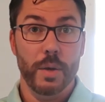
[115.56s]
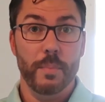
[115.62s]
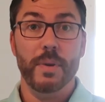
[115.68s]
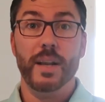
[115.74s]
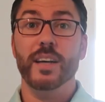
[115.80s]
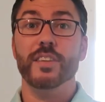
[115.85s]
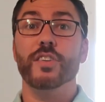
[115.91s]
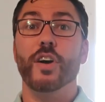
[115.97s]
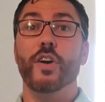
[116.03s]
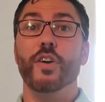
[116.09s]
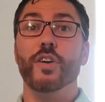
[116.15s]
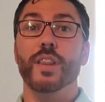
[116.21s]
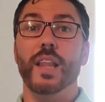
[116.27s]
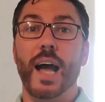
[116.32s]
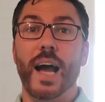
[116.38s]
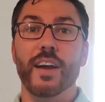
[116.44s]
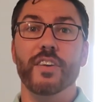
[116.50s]
because our
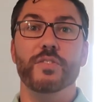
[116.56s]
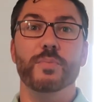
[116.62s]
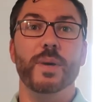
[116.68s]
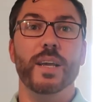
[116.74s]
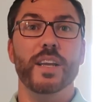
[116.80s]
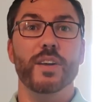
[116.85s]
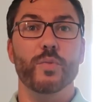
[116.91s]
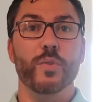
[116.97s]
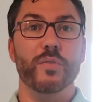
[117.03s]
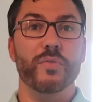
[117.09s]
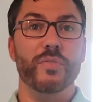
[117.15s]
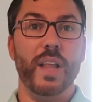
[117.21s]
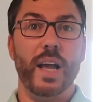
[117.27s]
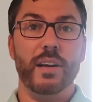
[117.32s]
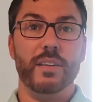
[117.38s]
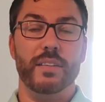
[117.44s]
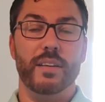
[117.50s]
lives begin to
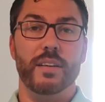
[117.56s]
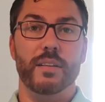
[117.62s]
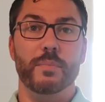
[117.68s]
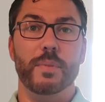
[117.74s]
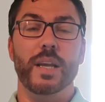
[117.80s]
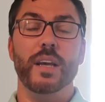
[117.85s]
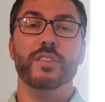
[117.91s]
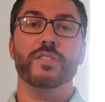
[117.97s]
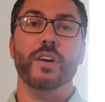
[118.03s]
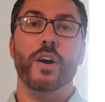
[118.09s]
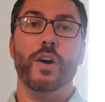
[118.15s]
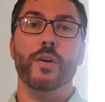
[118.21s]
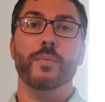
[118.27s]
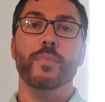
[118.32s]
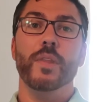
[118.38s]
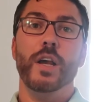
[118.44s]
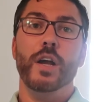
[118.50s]
reflect it. Because
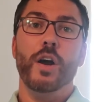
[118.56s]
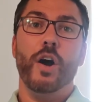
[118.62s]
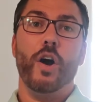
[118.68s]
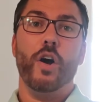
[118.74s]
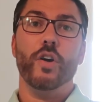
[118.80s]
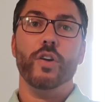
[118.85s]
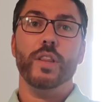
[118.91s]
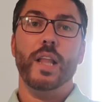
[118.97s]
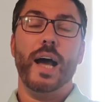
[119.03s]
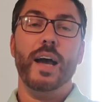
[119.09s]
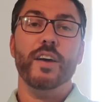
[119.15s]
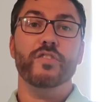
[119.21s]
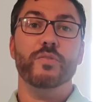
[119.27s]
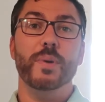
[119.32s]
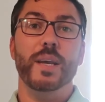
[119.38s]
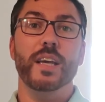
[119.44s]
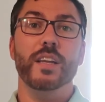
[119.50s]
our
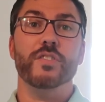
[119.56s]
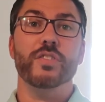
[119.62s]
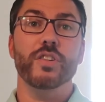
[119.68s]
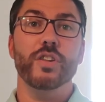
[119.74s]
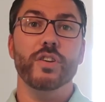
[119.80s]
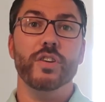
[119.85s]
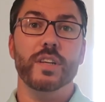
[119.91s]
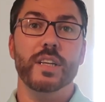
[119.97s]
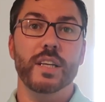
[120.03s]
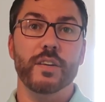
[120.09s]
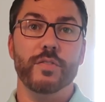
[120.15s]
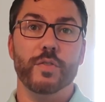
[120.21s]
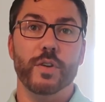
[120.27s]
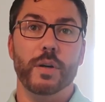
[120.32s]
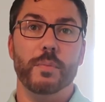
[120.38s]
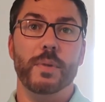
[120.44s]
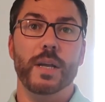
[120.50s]
lives begin to look
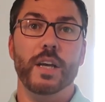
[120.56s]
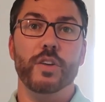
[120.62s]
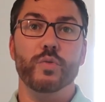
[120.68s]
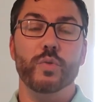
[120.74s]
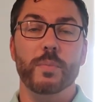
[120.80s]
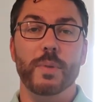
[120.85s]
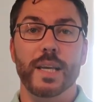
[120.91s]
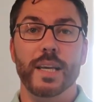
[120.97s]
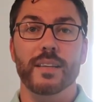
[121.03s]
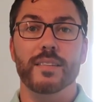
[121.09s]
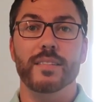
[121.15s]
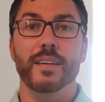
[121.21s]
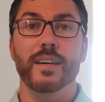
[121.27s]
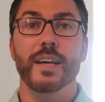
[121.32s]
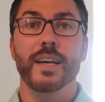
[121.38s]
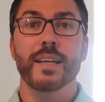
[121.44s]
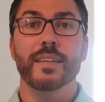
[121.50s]
different. Because we begin
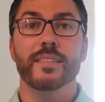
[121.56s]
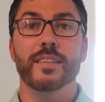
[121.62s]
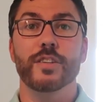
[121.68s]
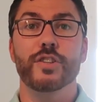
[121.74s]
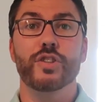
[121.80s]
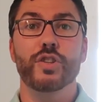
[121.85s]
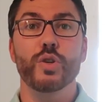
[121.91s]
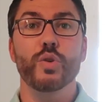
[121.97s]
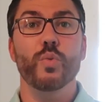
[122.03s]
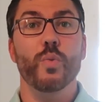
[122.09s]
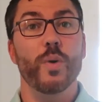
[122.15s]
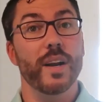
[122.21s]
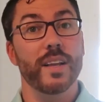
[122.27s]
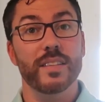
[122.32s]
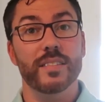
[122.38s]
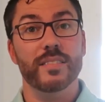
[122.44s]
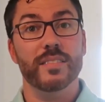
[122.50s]
to do
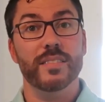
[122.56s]
what it